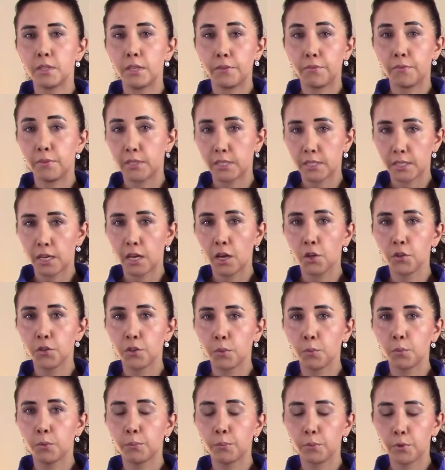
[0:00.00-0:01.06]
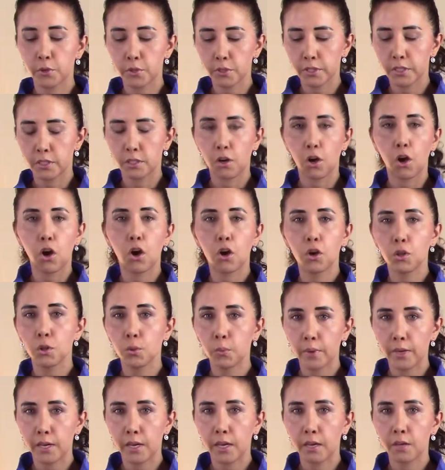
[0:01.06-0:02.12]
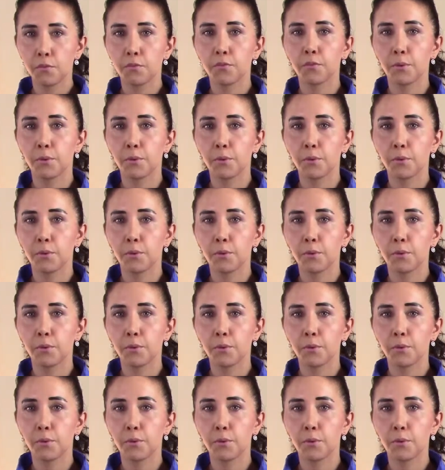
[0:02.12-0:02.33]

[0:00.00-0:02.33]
if it's a healthy wood person, all the way